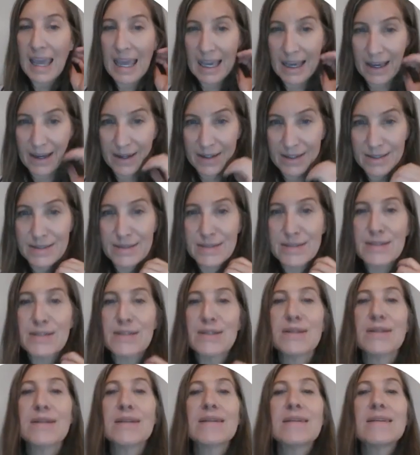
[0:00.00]
and
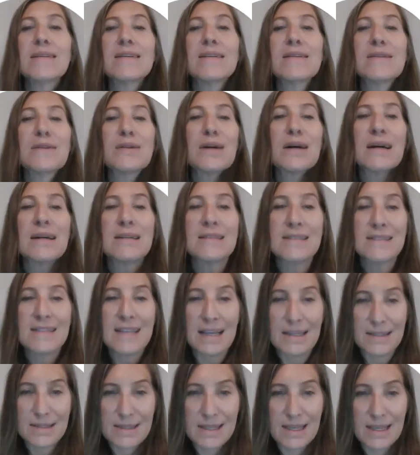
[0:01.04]

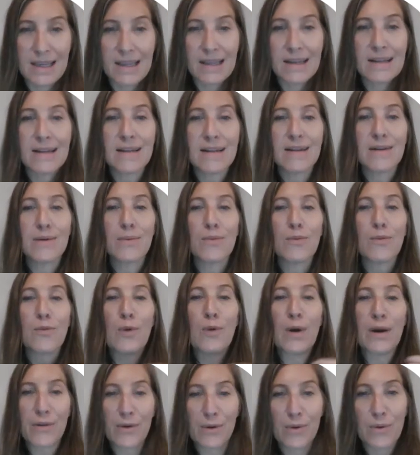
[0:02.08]
assessing
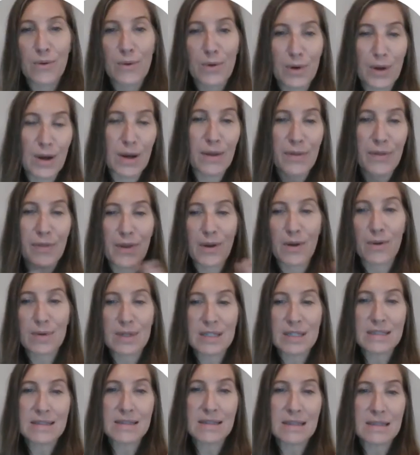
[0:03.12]
whether or not there
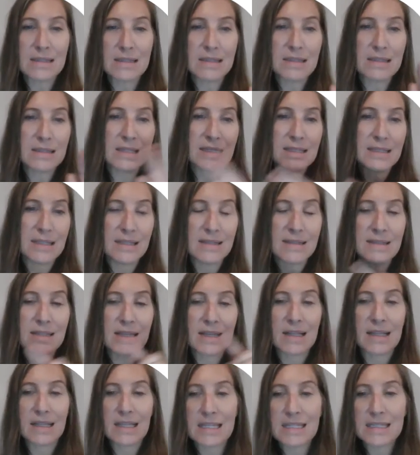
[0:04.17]
was a
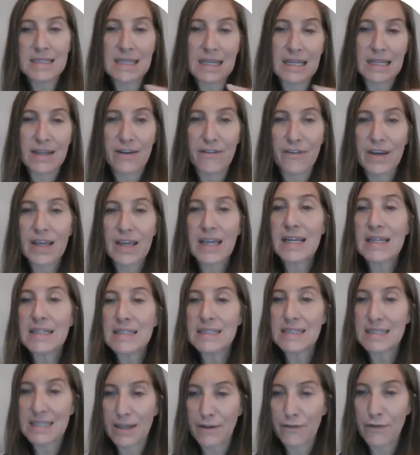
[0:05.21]
statistically
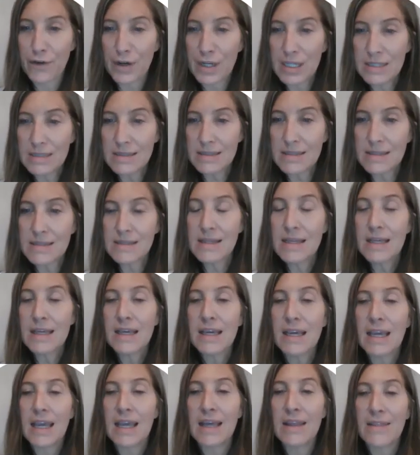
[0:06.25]
significant difference
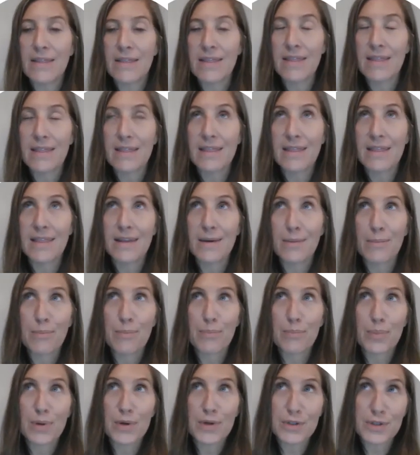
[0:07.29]
in the
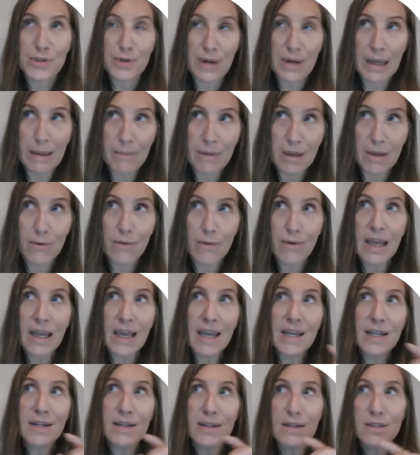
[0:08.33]
prescribing
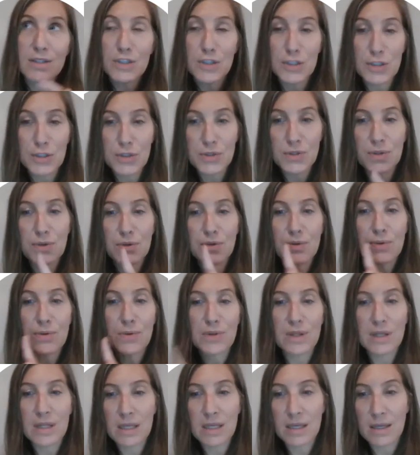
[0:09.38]
rate to
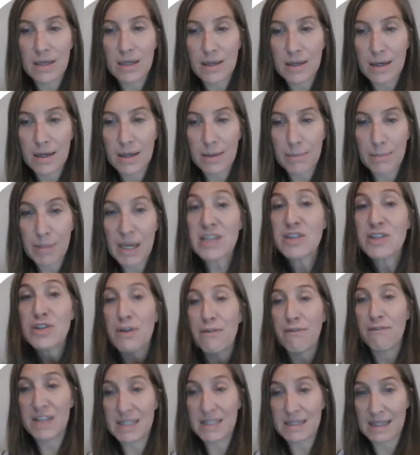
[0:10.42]
the
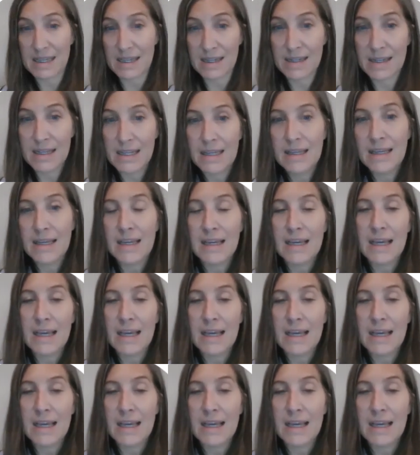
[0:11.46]
patient visit.